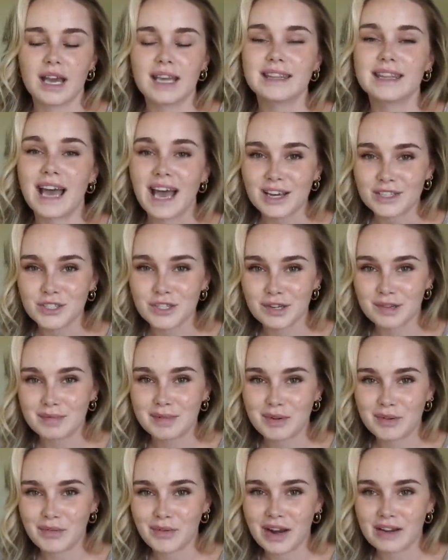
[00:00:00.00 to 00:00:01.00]
That should have
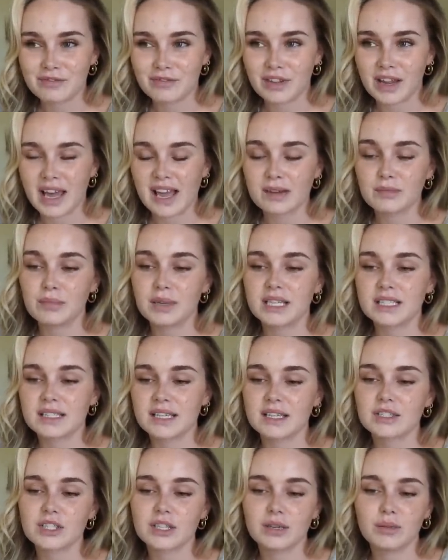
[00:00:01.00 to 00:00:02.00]
been a red flag, but
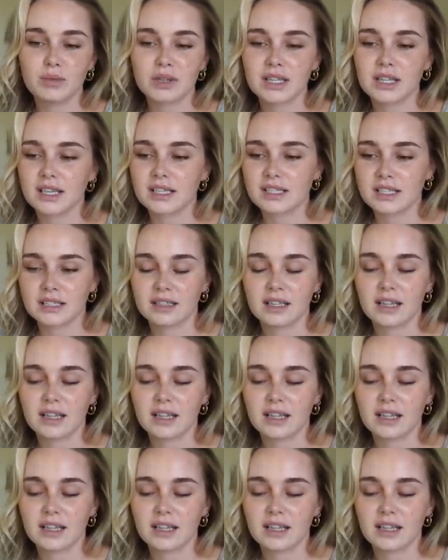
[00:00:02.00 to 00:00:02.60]
essentially what they said,